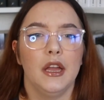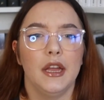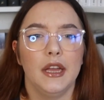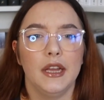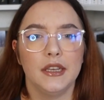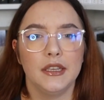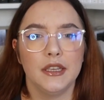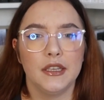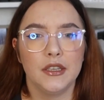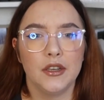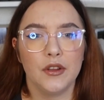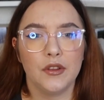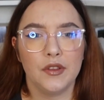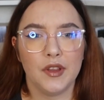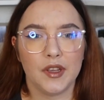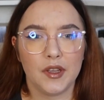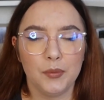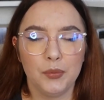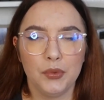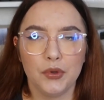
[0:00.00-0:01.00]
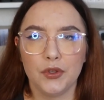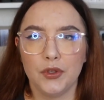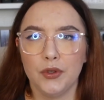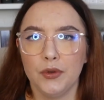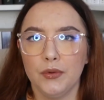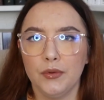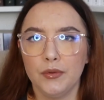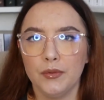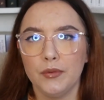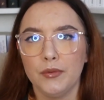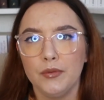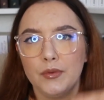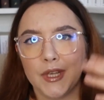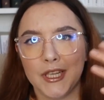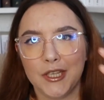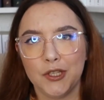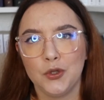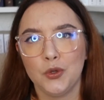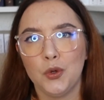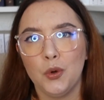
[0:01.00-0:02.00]
And in the second book you
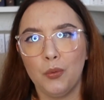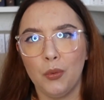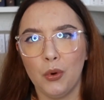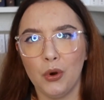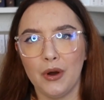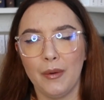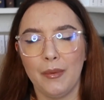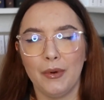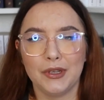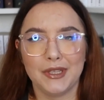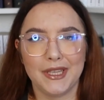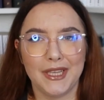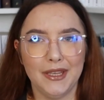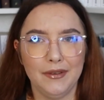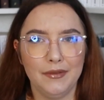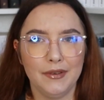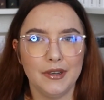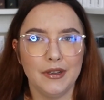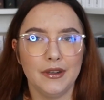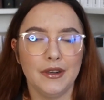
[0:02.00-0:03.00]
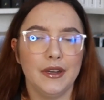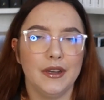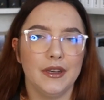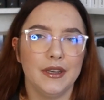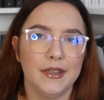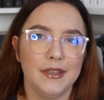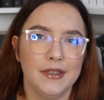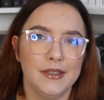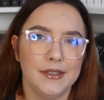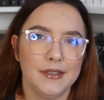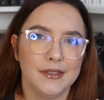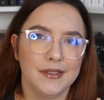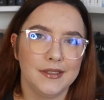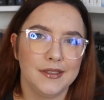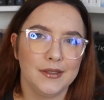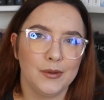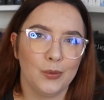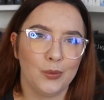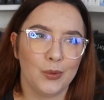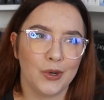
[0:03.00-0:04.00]
get to know more about Kiva
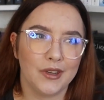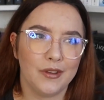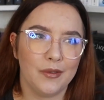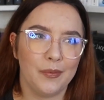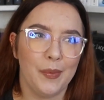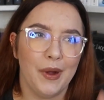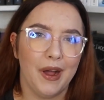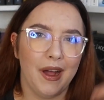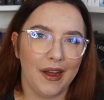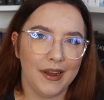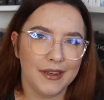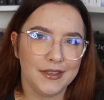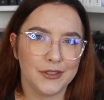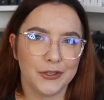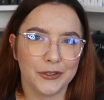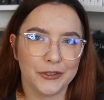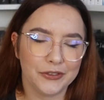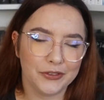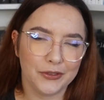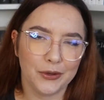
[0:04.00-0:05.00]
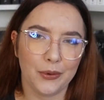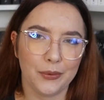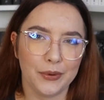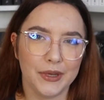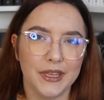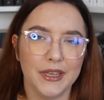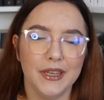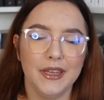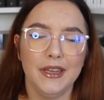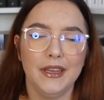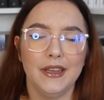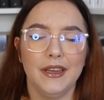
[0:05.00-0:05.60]
and what's behind her story.